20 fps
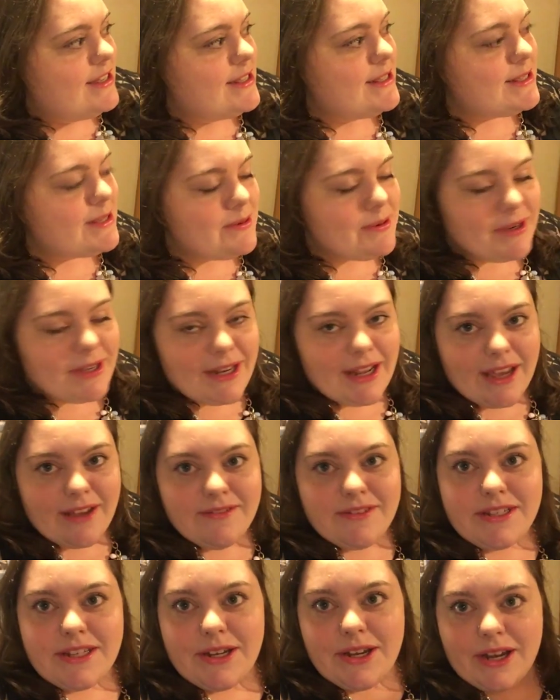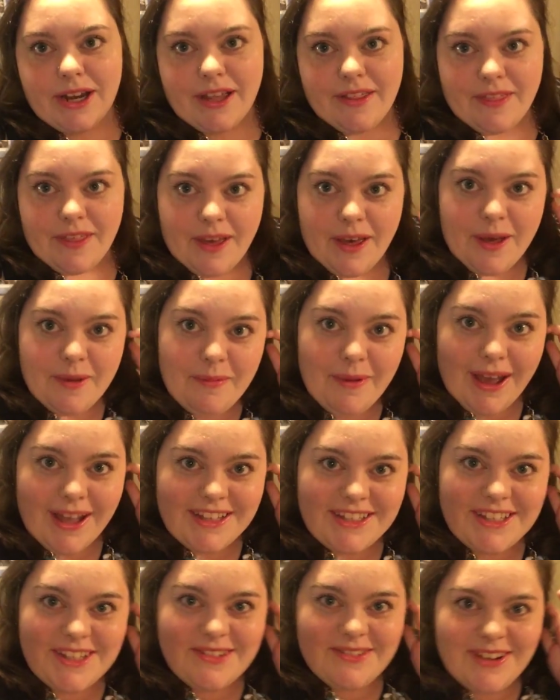so we're gonna have dinner at the
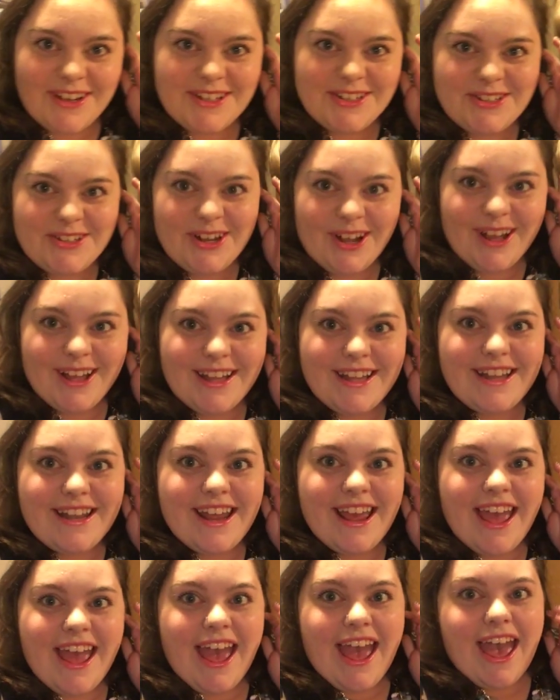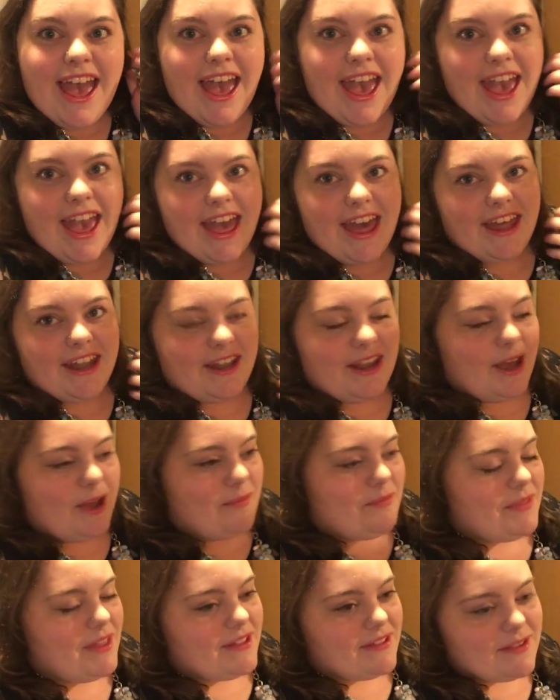Hibachi restaurant and
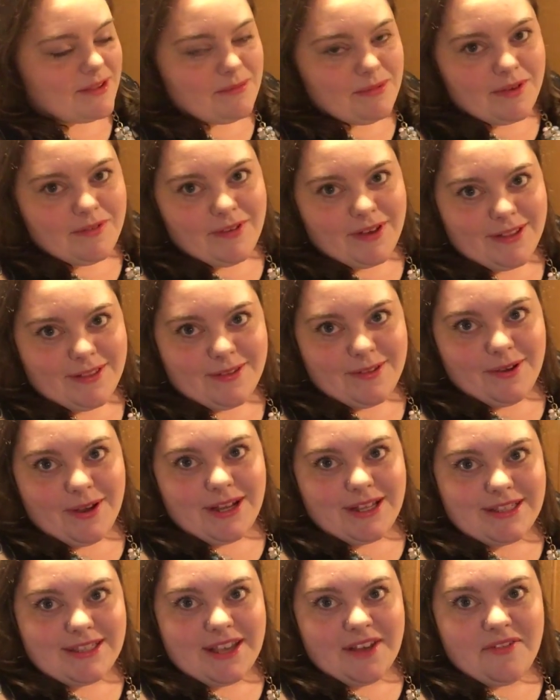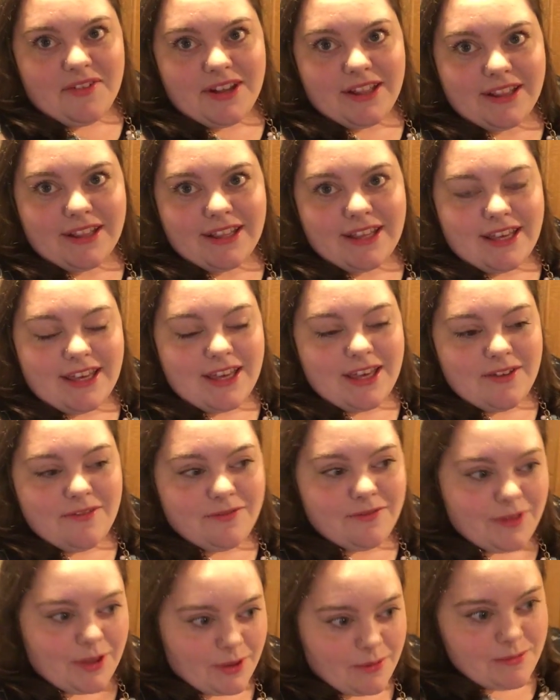um, that's gonna be fun. So I'll definitely
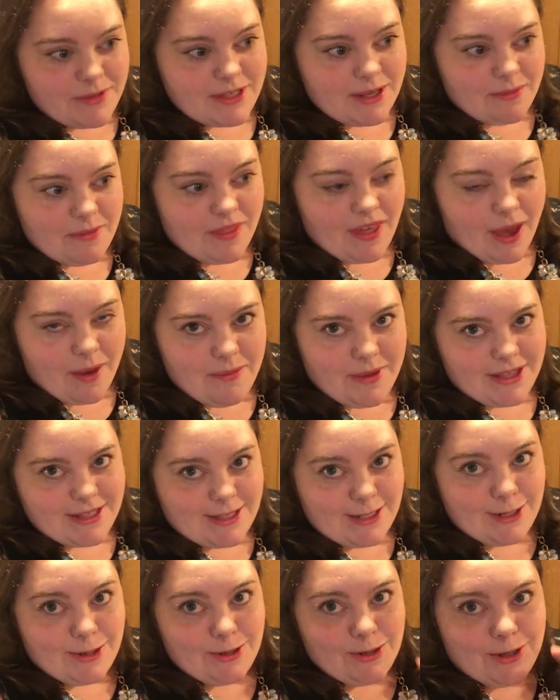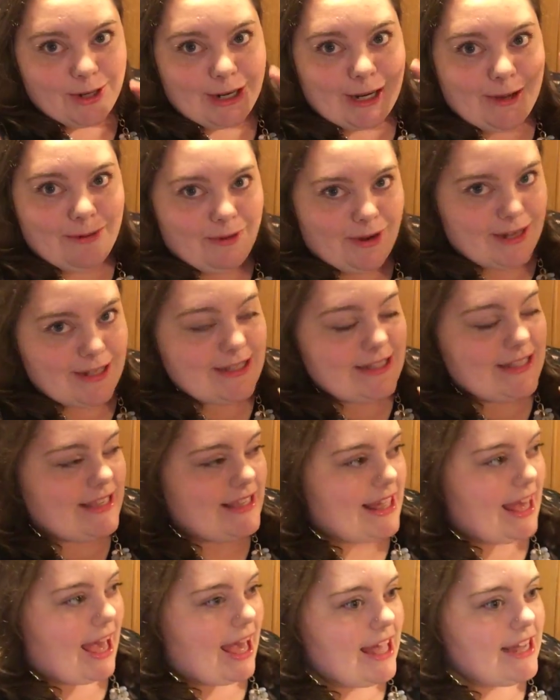film some of that because I know you're gonna wanna
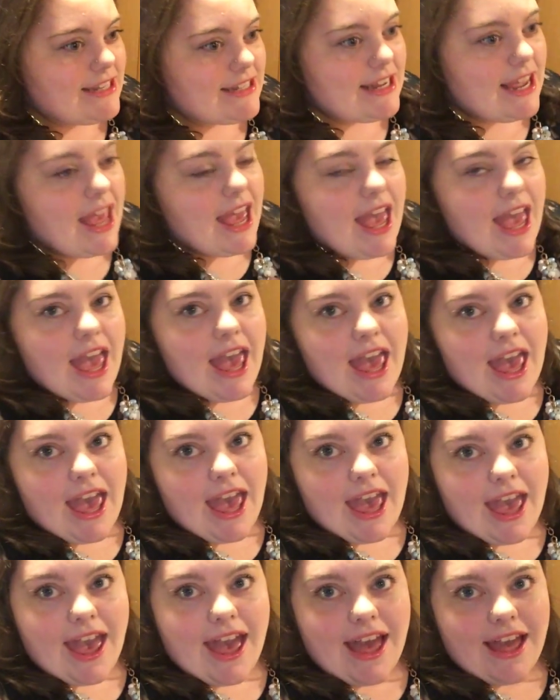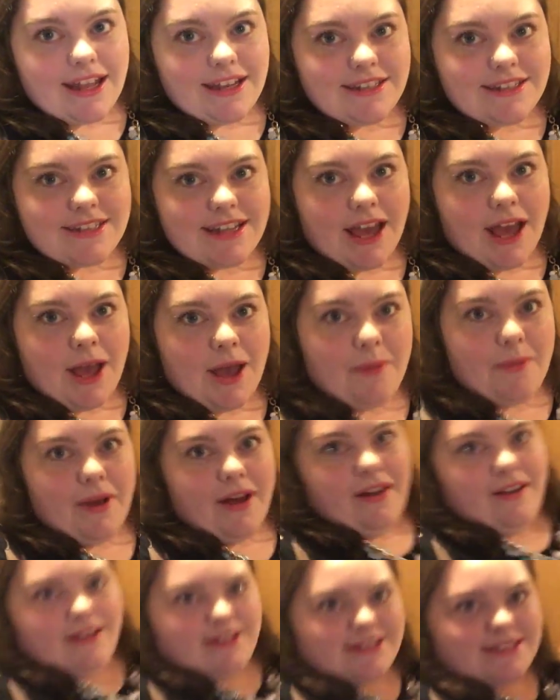see that. And um,
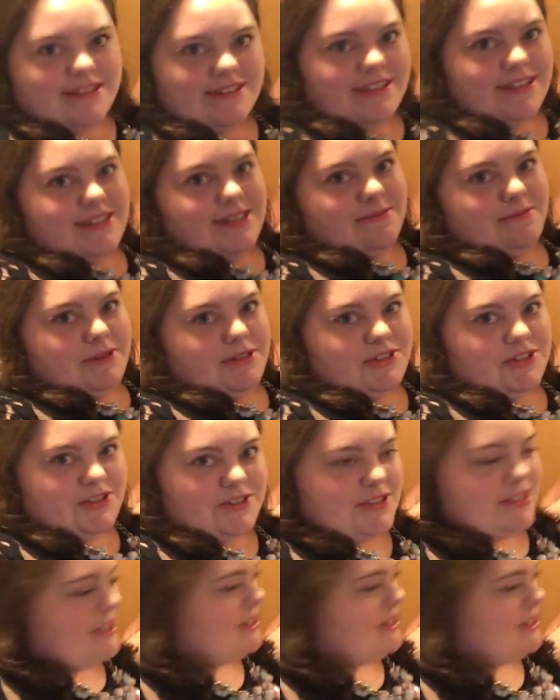I'll also take some pictures